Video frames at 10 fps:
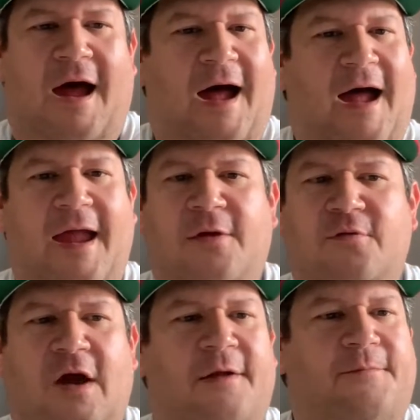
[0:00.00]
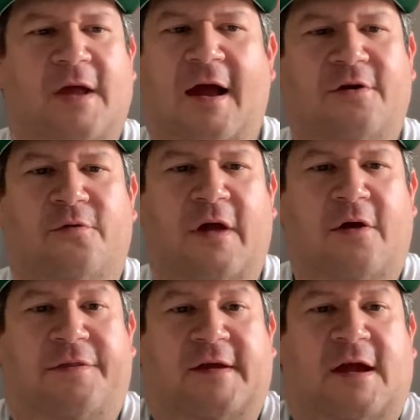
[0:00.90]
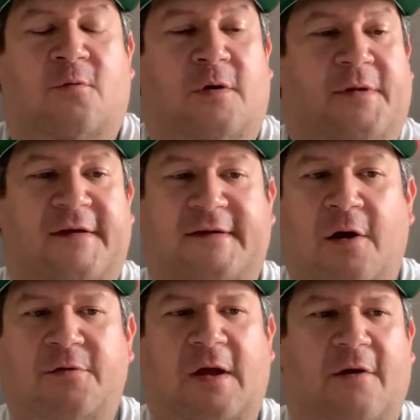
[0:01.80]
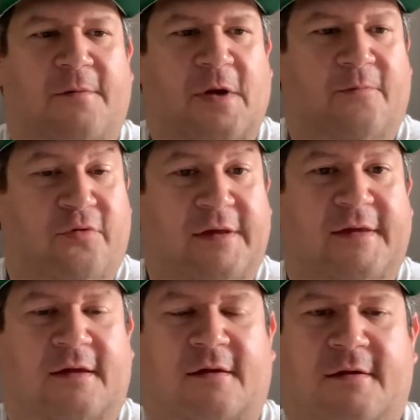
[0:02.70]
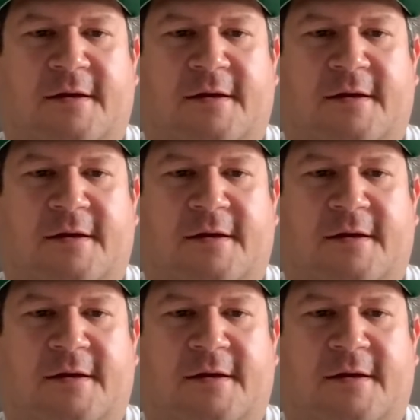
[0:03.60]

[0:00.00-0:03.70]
I don't think I would, because I'm breathing,